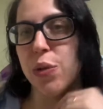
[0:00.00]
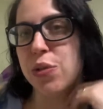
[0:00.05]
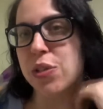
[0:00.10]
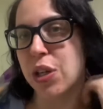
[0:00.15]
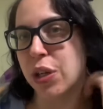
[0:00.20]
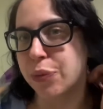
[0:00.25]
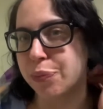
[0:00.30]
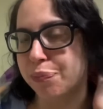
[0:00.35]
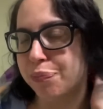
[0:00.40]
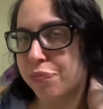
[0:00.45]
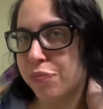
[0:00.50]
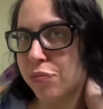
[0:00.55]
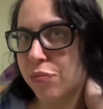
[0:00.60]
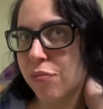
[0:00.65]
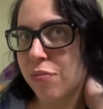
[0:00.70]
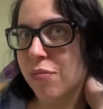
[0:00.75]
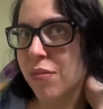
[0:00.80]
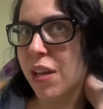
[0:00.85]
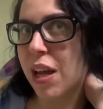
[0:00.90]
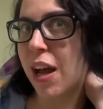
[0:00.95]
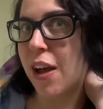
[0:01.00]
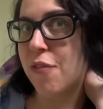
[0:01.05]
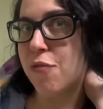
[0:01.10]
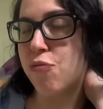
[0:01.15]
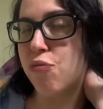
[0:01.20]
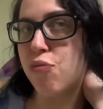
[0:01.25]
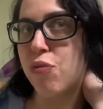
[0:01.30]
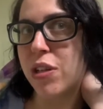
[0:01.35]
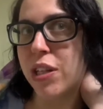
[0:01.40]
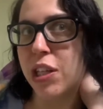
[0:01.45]
So I
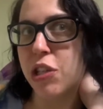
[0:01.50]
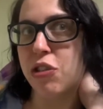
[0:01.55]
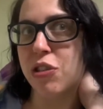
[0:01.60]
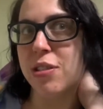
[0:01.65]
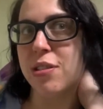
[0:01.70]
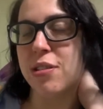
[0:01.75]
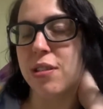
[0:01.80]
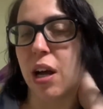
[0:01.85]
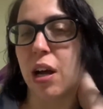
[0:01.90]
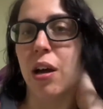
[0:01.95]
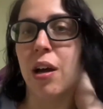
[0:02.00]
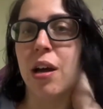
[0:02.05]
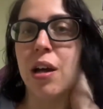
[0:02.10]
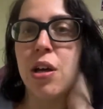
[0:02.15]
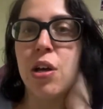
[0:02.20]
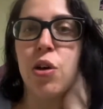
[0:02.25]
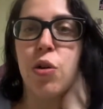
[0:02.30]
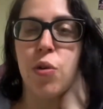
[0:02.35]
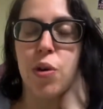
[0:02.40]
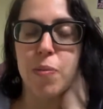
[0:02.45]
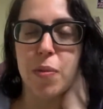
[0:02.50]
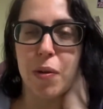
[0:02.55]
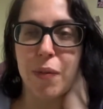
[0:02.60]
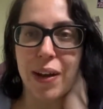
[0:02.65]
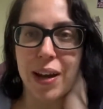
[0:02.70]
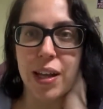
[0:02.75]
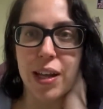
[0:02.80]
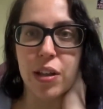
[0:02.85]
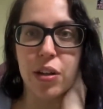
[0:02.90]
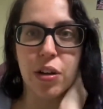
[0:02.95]
really just stuck with my
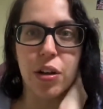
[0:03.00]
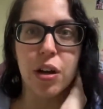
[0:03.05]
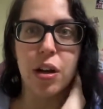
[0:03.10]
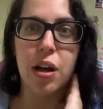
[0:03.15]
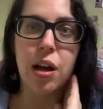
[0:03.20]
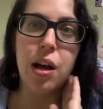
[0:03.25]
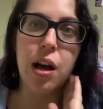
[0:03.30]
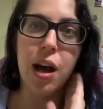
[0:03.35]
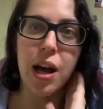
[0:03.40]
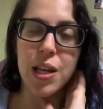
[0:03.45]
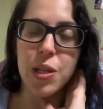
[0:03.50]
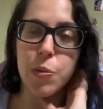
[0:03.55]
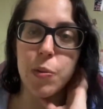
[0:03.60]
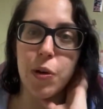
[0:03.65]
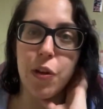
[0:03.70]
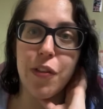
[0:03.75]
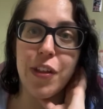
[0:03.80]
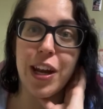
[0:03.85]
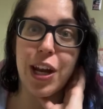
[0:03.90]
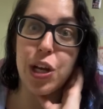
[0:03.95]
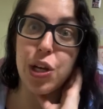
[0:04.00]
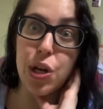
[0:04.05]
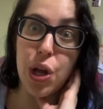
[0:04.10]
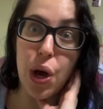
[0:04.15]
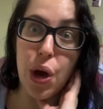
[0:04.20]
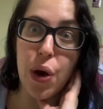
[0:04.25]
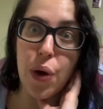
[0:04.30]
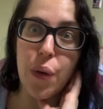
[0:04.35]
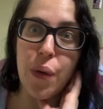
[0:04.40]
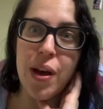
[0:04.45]
regular hospital that I
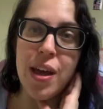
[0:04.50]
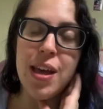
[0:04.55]
know,